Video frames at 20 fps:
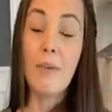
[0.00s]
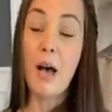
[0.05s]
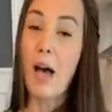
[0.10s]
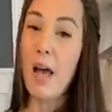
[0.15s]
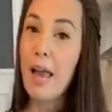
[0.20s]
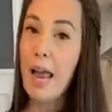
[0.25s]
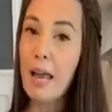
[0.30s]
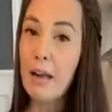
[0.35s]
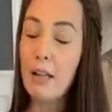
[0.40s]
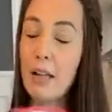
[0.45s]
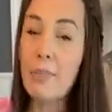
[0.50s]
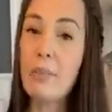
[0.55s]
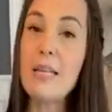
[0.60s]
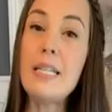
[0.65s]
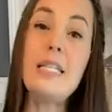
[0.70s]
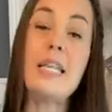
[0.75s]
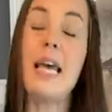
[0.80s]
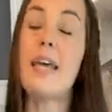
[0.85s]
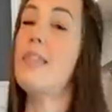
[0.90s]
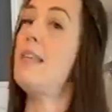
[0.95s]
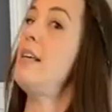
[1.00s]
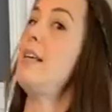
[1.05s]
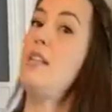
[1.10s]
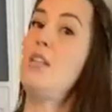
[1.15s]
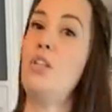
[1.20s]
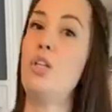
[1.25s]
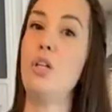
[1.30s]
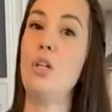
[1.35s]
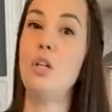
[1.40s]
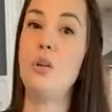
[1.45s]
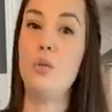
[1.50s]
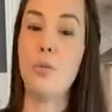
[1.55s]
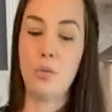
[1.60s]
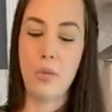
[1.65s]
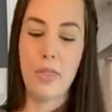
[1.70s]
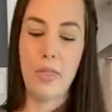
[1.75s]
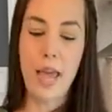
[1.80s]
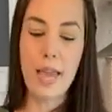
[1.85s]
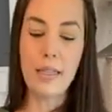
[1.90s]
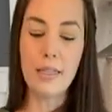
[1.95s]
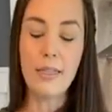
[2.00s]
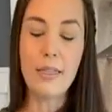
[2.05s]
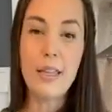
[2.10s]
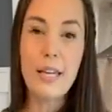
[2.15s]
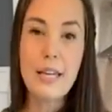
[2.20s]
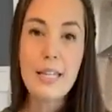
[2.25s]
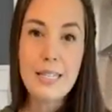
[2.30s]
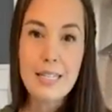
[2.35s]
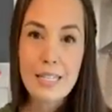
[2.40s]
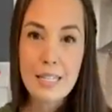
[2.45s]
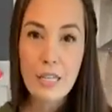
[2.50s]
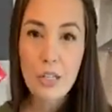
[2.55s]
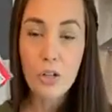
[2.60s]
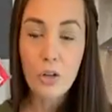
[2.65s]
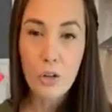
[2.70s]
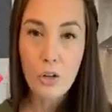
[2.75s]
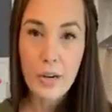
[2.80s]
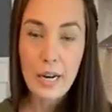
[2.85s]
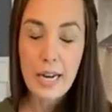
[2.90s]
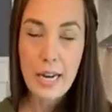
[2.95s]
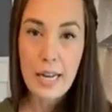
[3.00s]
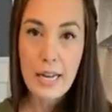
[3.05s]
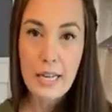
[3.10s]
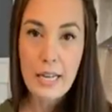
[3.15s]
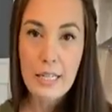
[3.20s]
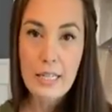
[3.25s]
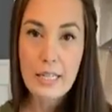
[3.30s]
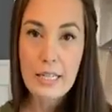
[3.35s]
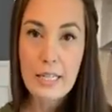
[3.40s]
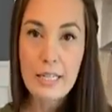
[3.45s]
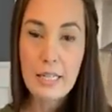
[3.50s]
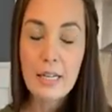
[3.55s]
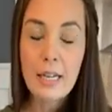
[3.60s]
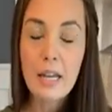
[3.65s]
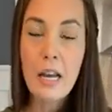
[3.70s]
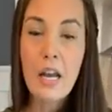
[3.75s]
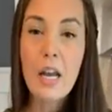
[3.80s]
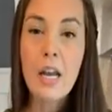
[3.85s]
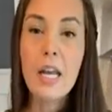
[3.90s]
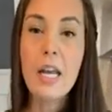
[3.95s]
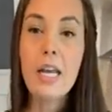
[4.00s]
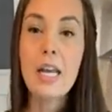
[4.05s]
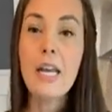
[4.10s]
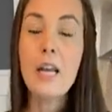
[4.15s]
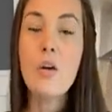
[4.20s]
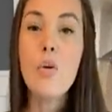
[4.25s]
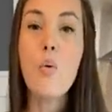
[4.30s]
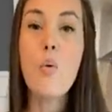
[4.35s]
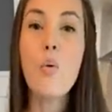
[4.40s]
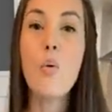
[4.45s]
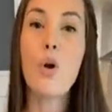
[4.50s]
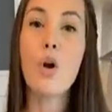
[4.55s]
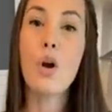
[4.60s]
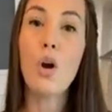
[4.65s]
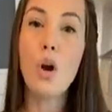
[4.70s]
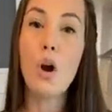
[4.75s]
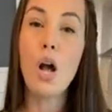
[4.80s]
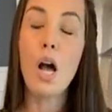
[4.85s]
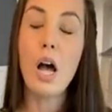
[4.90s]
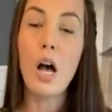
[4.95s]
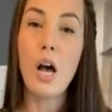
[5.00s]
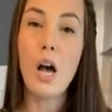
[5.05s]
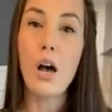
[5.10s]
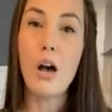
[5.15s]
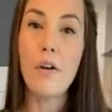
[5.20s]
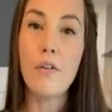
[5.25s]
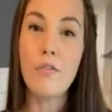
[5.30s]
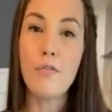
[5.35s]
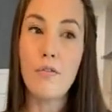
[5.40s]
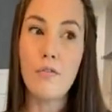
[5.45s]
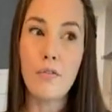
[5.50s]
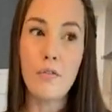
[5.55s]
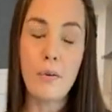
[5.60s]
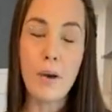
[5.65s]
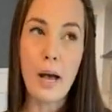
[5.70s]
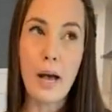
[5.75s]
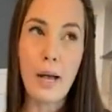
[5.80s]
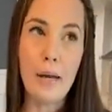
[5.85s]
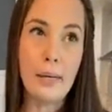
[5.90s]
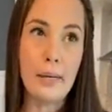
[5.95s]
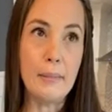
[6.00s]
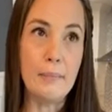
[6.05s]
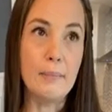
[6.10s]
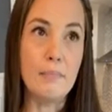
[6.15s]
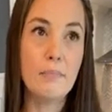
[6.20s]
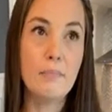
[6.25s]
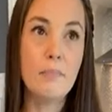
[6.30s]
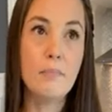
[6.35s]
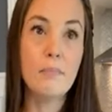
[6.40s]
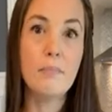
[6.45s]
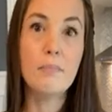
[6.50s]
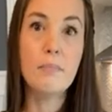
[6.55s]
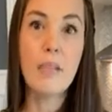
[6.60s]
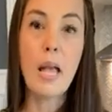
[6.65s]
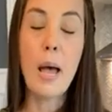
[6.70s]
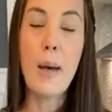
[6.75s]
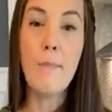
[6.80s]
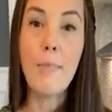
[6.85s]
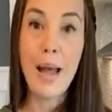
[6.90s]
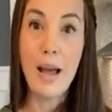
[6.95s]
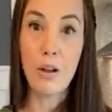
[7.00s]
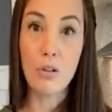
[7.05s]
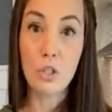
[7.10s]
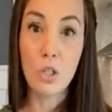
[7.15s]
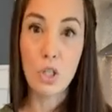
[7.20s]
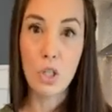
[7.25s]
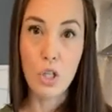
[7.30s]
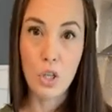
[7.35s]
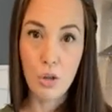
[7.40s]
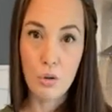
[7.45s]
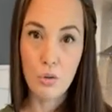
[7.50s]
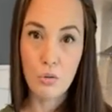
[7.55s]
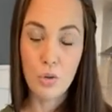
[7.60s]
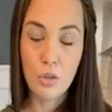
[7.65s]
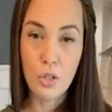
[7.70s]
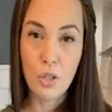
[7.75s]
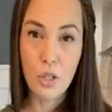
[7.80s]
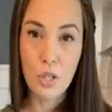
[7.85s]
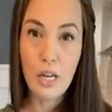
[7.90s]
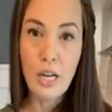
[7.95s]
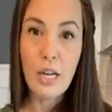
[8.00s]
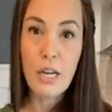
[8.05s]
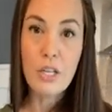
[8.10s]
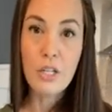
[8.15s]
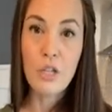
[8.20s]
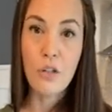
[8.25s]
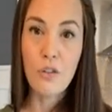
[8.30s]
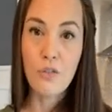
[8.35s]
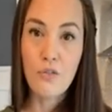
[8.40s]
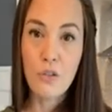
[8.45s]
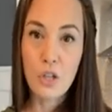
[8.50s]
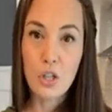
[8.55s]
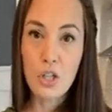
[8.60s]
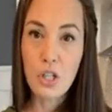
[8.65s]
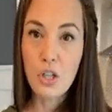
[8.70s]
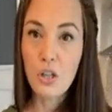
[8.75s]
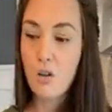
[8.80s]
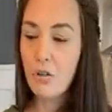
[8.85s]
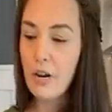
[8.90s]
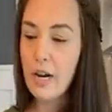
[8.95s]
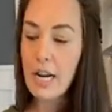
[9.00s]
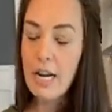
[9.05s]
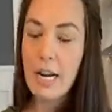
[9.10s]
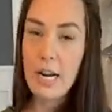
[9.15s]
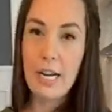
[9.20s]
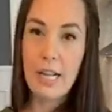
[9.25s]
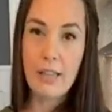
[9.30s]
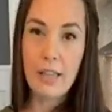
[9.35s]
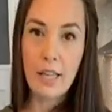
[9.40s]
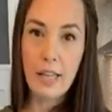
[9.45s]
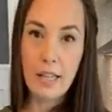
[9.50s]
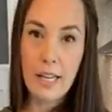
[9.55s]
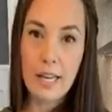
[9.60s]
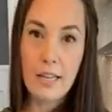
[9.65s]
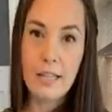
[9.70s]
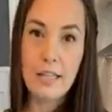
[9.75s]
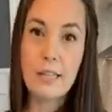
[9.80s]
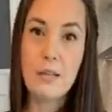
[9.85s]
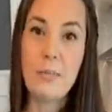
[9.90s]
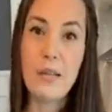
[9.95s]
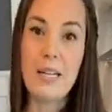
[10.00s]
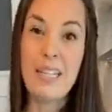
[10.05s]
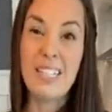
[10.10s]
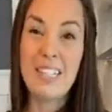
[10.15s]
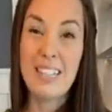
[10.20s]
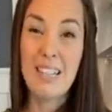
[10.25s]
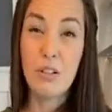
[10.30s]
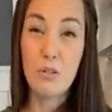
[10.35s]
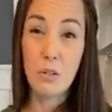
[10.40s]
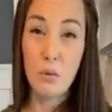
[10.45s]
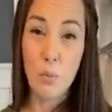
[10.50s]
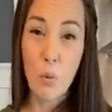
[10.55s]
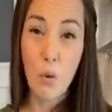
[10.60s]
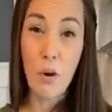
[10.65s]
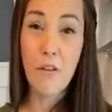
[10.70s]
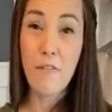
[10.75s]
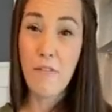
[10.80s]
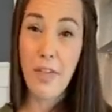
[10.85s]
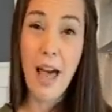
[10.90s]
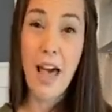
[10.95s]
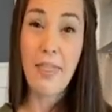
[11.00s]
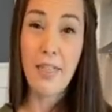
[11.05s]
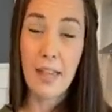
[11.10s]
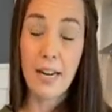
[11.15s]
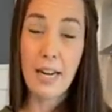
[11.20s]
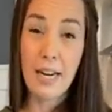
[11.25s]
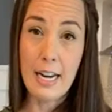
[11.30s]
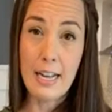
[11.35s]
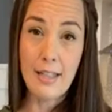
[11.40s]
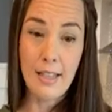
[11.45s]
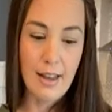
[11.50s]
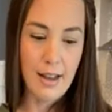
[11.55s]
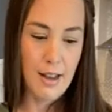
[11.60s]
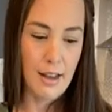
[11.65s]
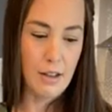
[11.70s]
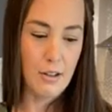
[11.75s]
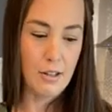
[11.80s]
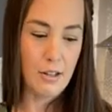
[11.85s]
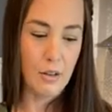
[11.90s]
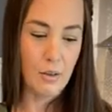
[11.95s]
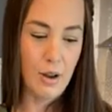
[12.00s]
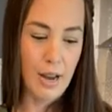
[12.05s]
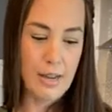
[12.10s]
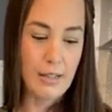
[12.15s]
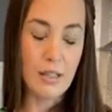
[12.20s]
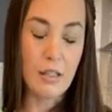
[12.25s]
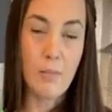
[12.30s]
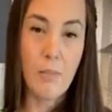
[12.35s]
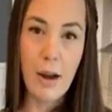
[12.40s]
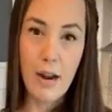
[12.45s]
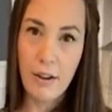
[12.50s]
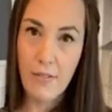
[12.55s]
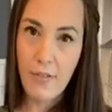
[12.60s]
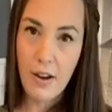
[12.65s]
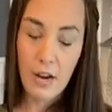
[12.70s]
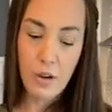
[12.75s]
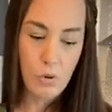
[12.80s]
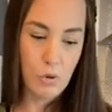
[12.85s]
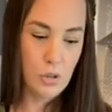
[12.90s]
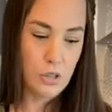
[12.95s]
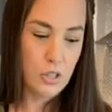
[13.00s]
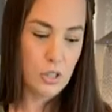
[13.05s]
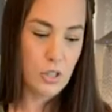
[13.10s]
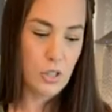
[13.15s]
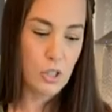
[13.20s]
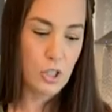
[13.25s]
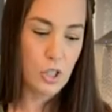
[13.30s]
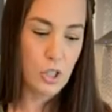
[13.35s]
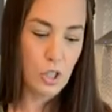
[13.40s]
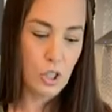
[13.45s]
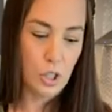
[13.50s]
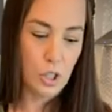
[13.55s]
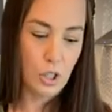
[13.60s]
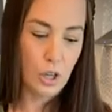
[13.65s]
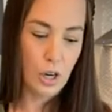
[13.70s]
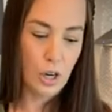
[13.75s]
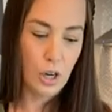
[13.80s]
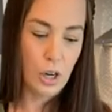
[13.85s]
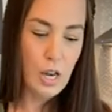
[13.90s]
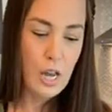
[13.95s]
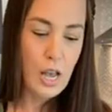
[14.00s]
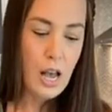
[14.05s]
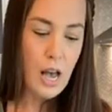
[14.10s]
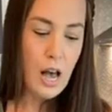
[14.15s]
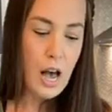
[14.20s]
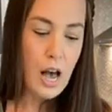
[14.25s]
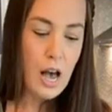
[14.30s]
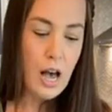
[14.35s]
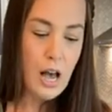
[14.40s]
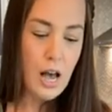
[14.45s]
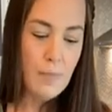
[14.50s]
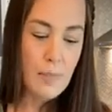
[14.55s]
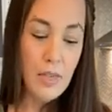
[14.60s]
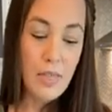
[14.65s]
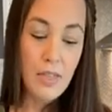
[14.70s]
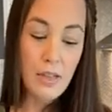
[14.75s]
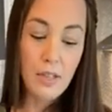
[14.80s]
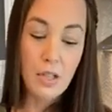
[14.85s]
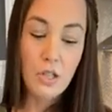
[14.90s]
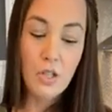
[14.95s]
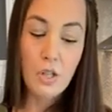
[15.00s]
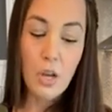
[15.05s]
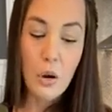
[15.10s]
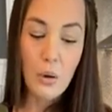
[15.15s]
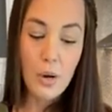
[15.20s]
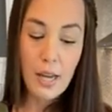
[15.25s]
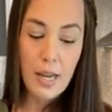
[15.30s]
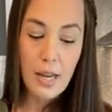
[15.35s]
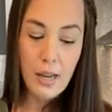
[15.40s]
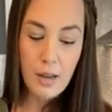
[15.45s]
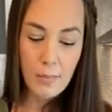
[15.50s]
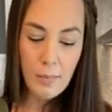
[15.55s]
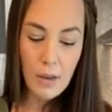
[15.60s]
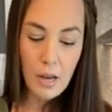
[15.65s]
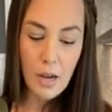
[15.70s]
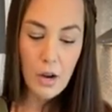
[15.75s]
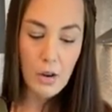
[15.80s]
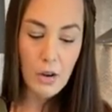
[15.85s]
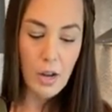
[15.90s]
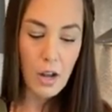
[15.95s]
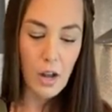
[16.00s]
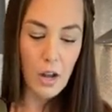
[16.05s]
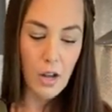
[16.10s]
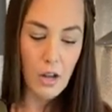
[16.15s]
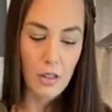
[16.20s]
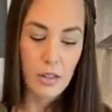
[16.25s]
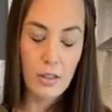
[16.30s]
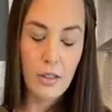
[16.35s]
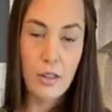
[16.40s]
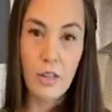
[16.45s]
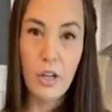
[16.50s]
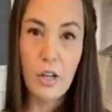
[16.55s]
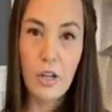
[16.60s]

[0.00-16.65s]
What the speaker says: And let me say this too, they list ingredients in order of amounts used. So the first ingredient in the list means there's more of that than anything else. Okay, so modified cornstarch and sugar. The sodium, oh y'all, you're